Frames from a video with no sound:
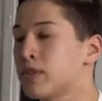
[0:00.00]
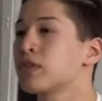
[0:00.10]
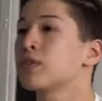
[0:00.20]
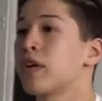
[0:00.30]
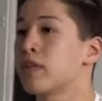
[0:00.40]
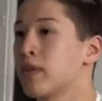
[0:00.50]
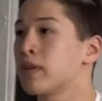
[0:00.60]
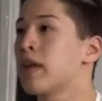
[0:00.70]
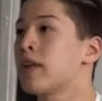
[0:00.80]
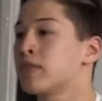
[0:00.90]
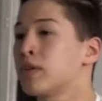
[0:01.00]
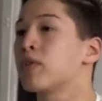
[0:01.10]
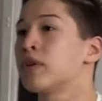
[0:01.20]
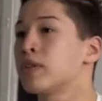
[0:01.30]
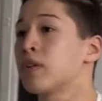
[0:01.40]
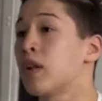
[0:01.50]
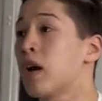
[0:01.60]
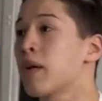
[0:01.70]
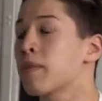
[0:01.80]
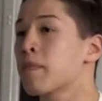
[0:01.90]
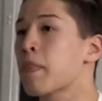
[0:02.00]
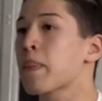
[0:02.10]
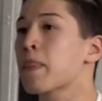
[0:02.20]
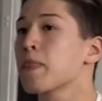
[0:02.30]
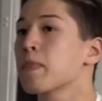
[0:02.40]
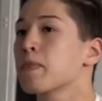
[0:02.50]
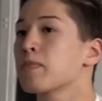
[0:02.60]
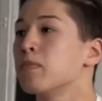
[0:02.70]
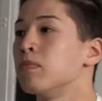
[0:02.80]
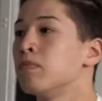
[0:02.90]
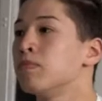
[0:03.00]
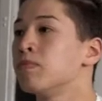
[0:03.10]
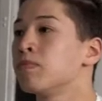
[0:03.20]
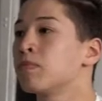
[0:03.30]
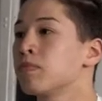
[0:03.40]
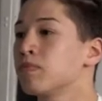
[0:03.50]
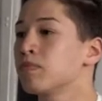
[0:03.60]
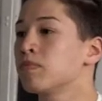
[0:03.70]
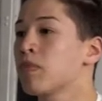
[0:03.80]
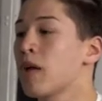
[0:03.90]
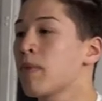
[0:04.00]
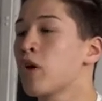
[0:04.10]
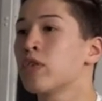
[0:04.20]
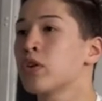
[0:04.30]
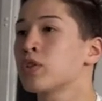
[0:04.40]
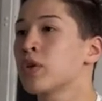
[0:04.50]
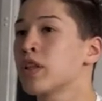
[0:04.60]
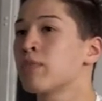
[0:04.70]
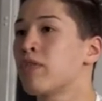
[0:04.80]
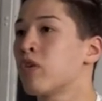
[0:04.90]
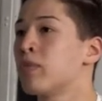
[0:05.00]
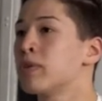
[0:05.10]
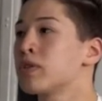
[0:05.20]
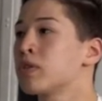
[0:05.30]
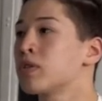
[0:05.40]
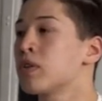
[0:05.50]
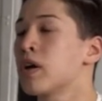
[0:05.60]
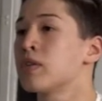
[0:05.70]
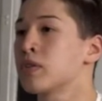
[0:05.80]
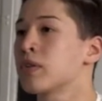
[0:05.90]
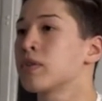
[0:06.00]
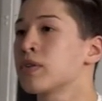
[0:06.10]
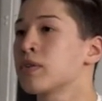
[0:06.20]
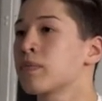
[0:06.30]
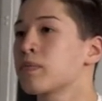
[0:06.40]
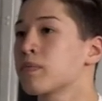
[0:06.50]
Isometric strength, that's increased a lot. And my overall strength and performance has increased.